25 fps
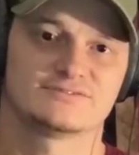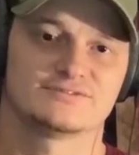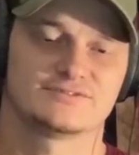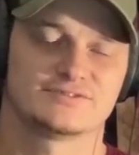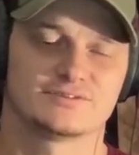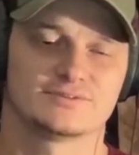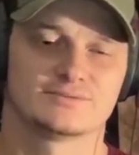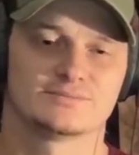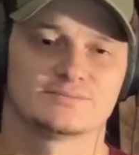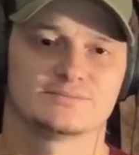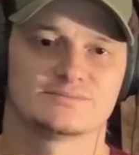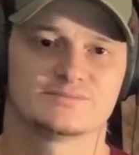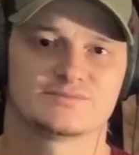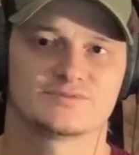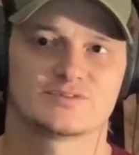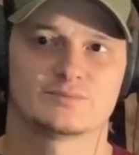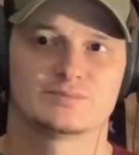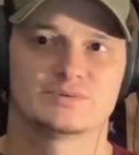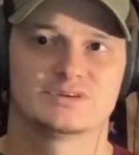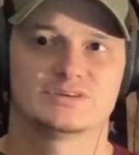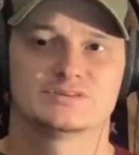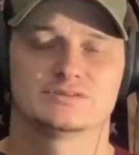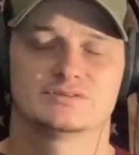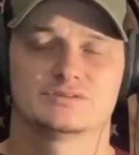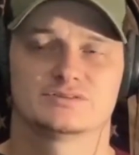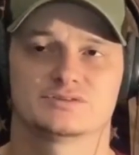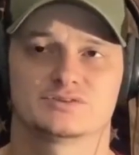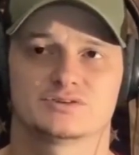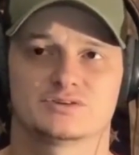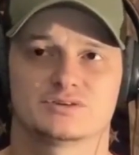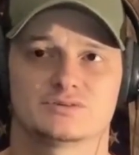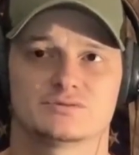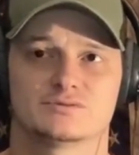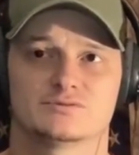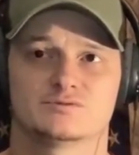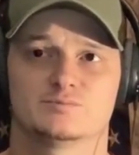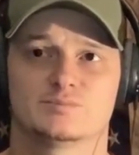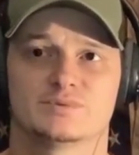from from each of the
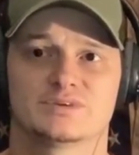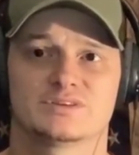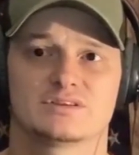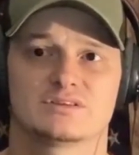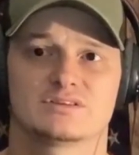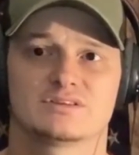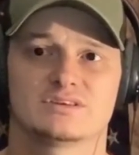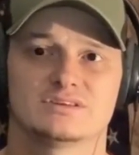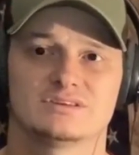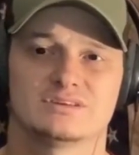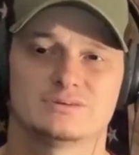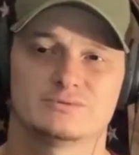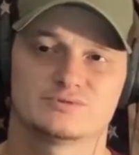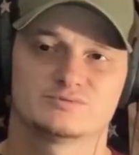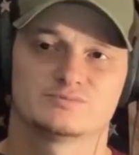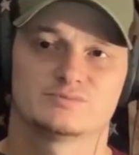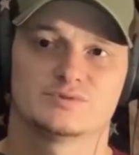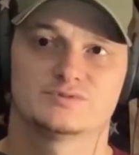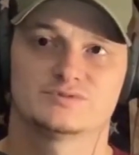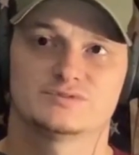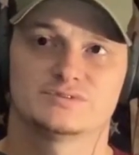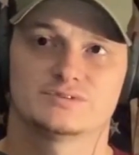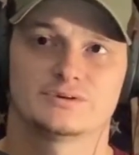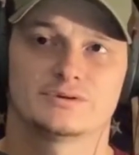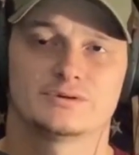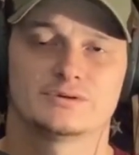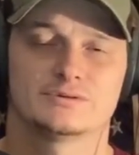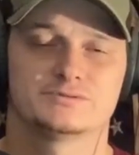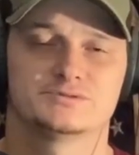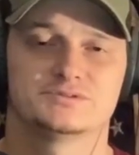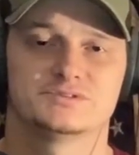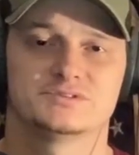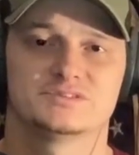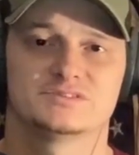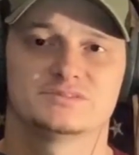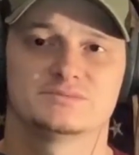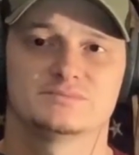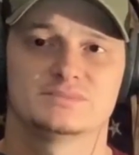shows. But the thing that was most
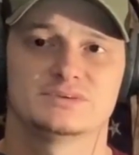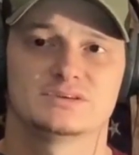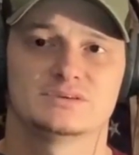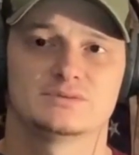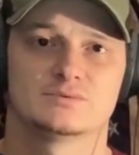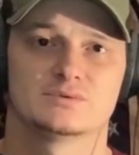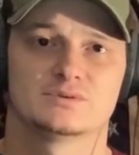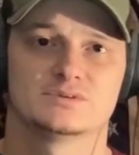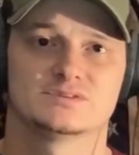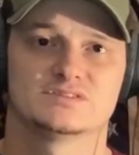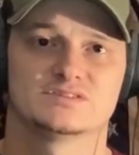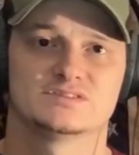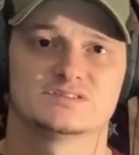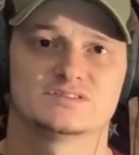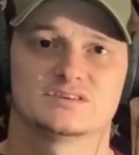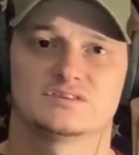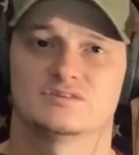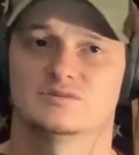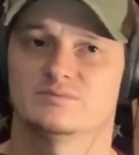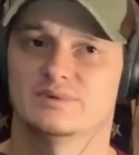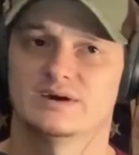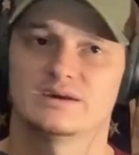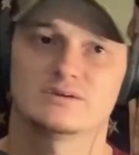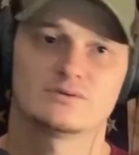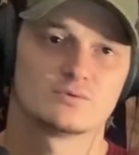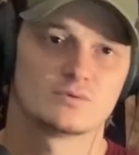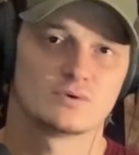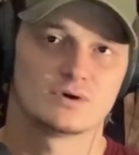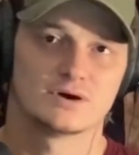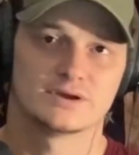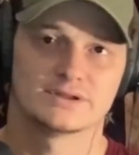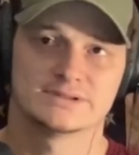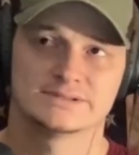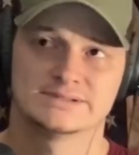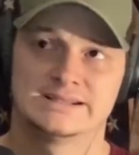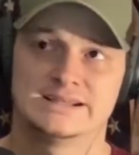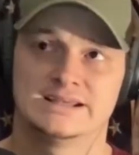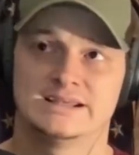encouraging to me was he said, no matter
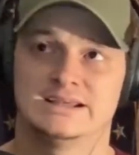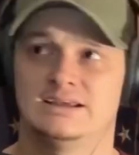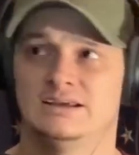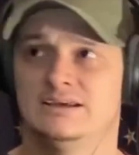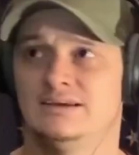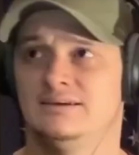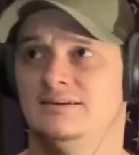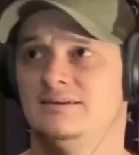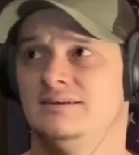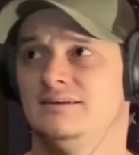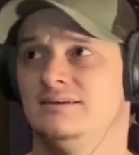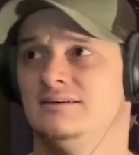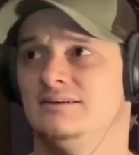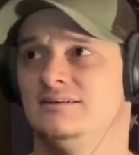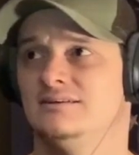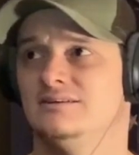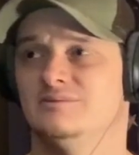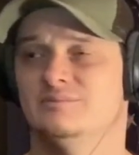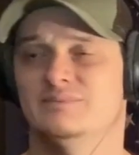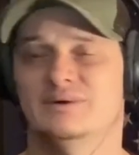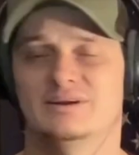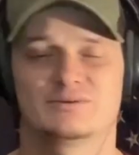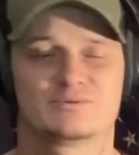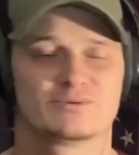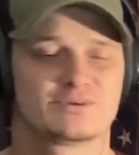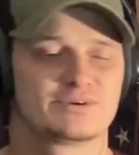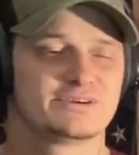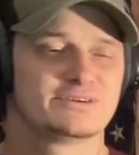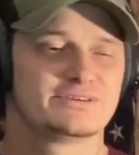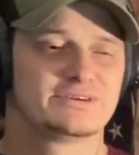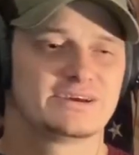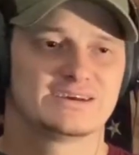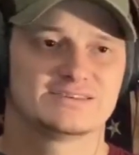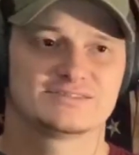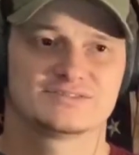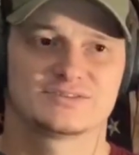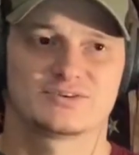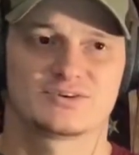what, no matter where you
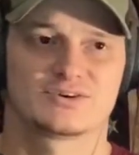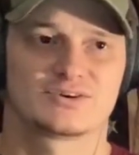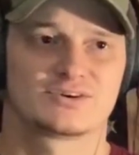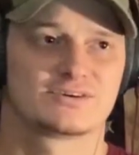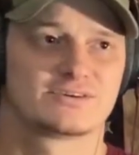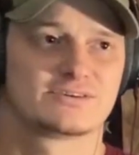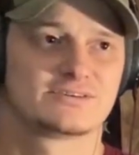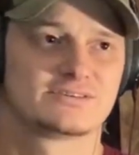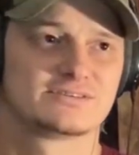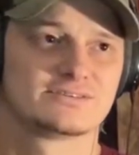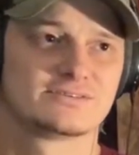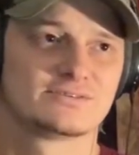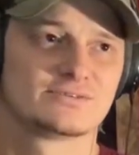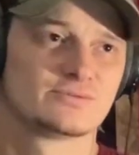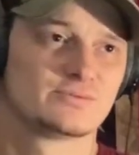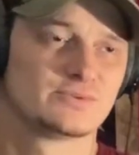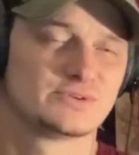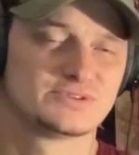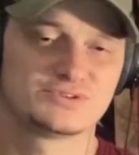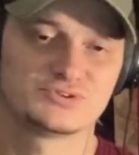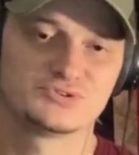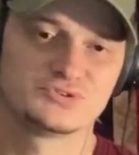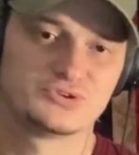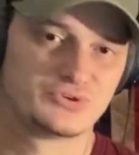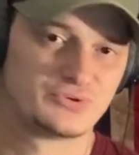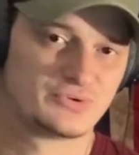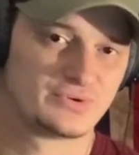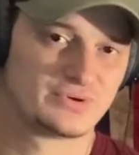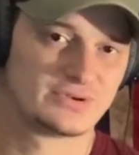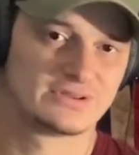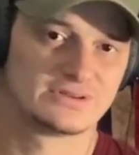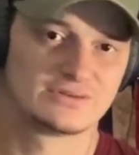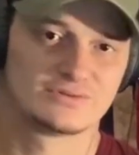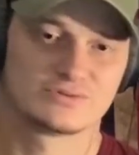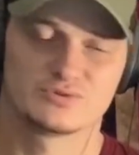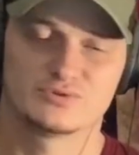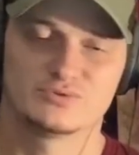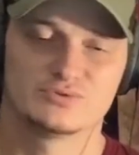guys are or what you're
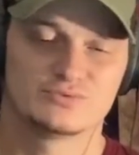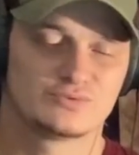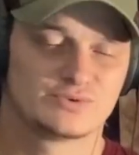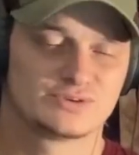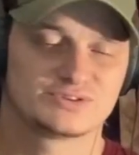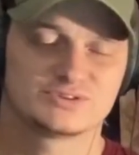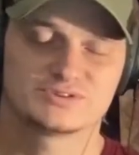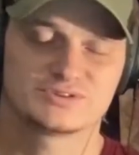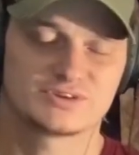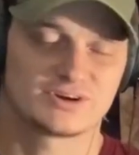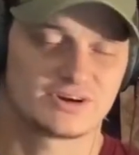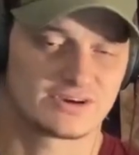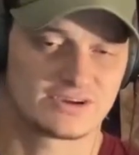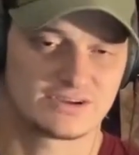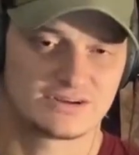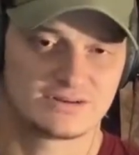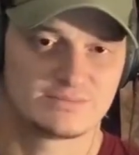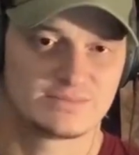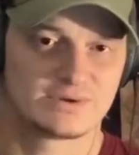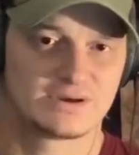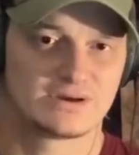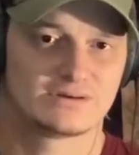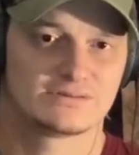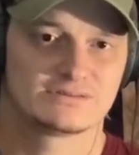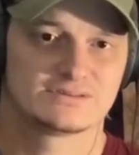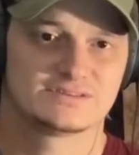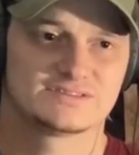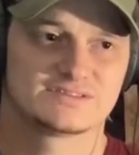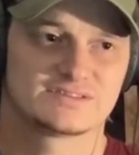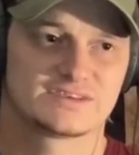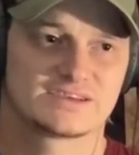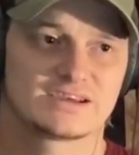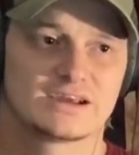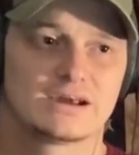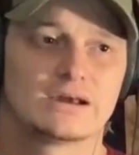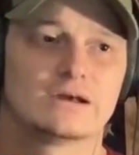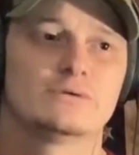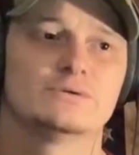doing or who what you're talking about, he's
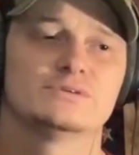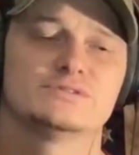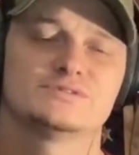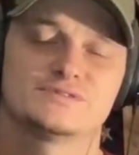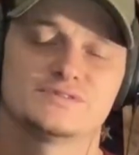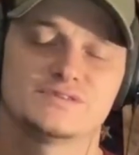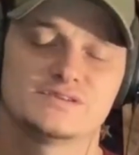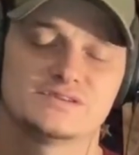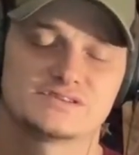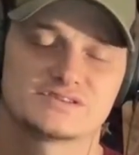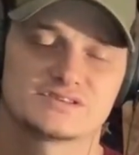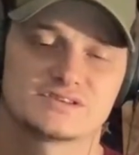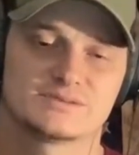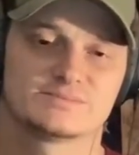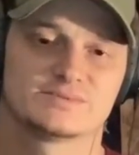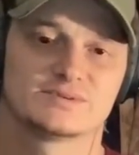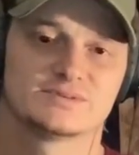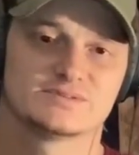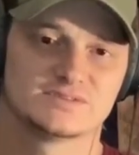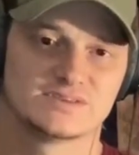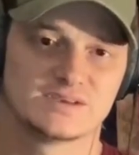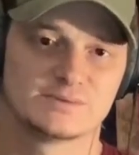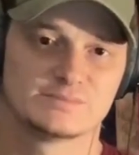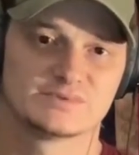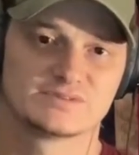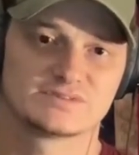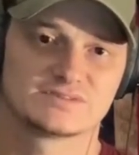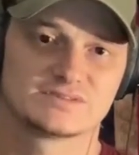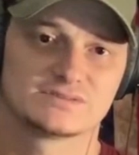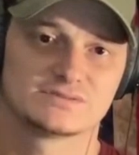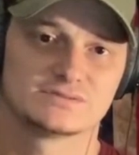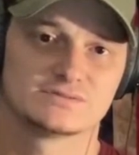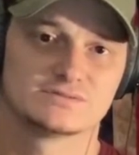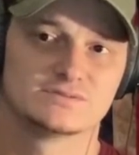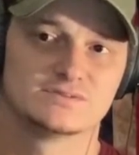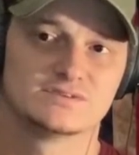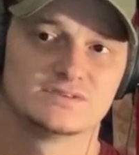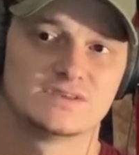like, I always finish up those
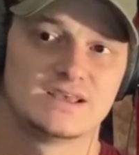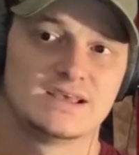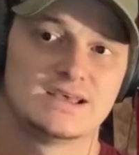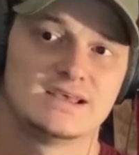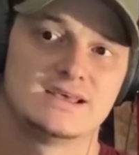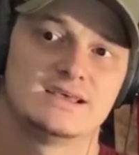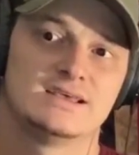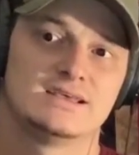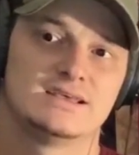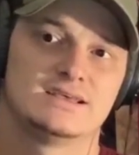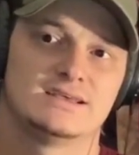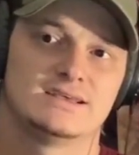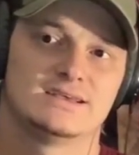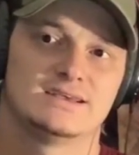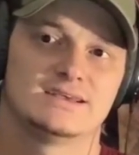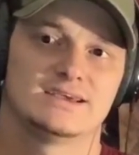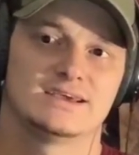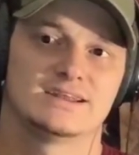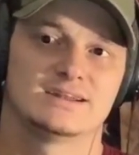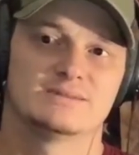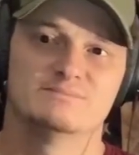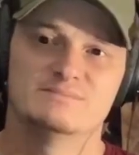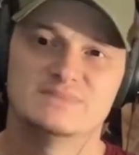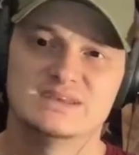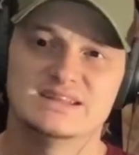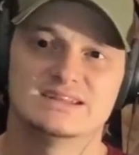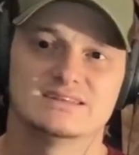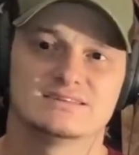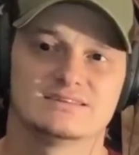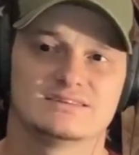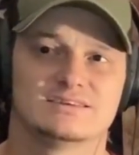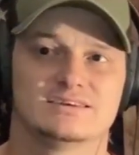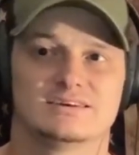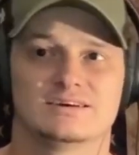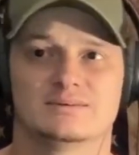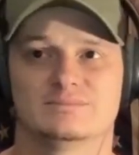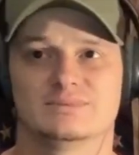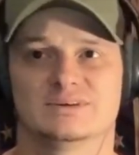episodes, and
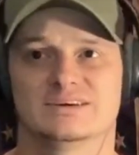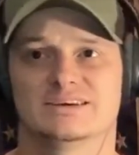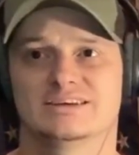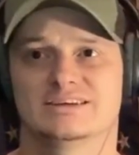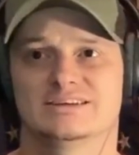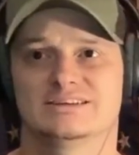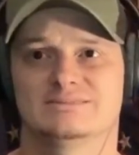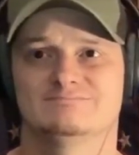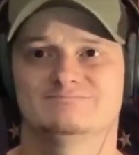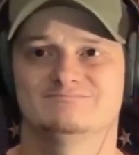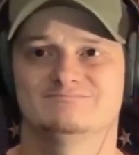immediately I'm like,